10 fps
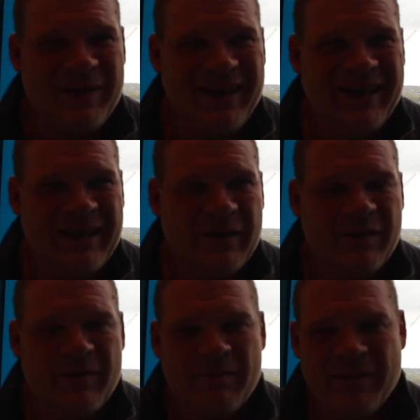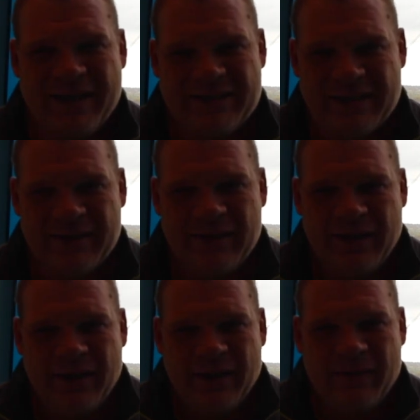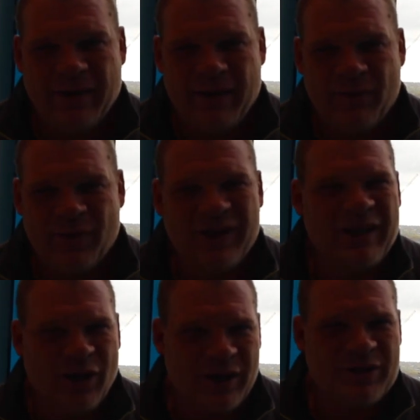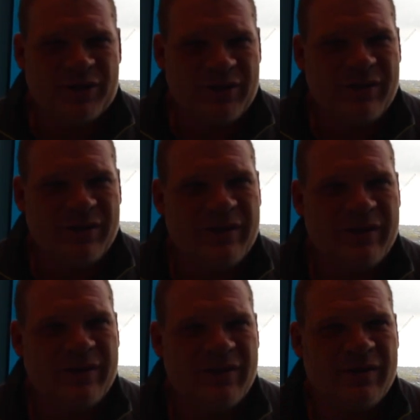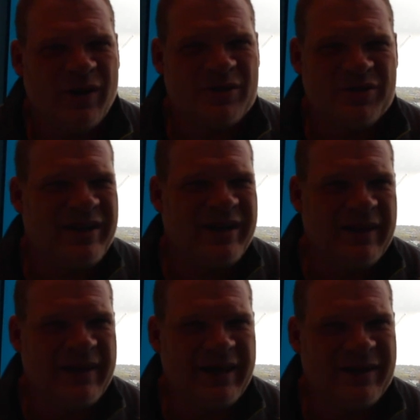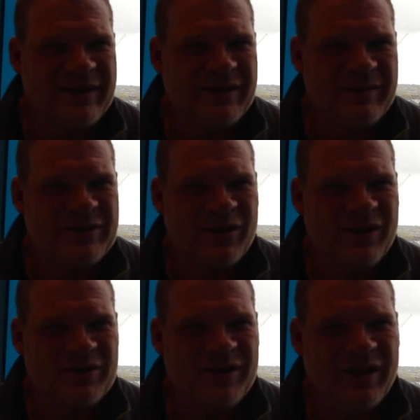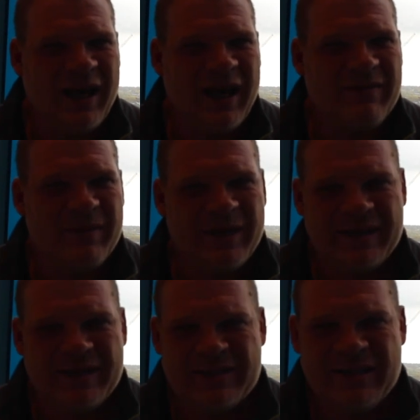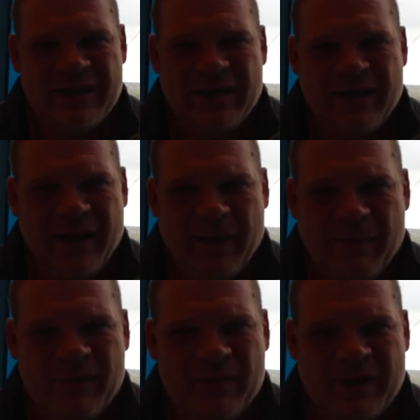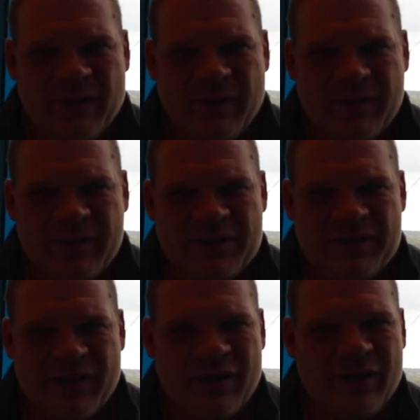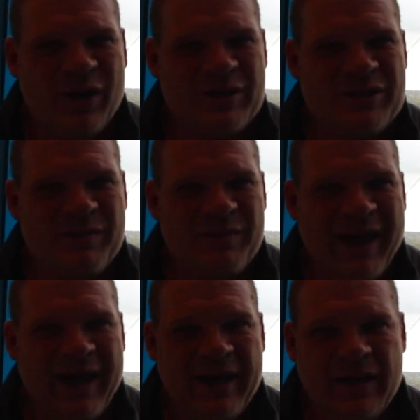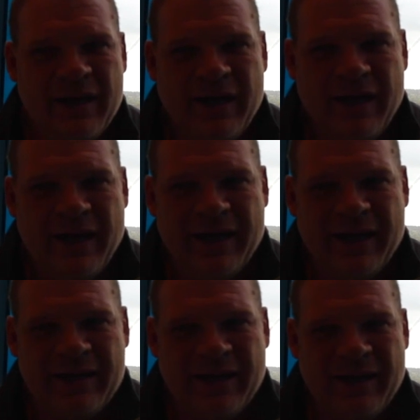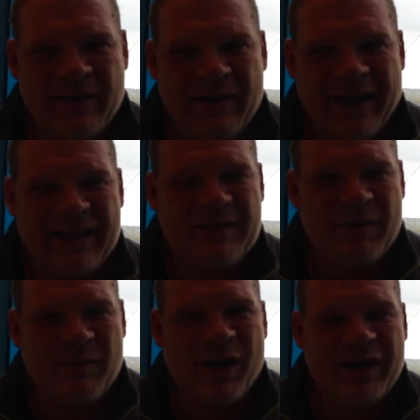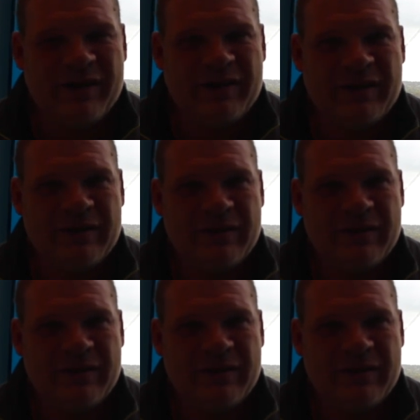me, makes it really larger than anything else, almost larger than life, because we were just on a launching pad, and I got to be part of it.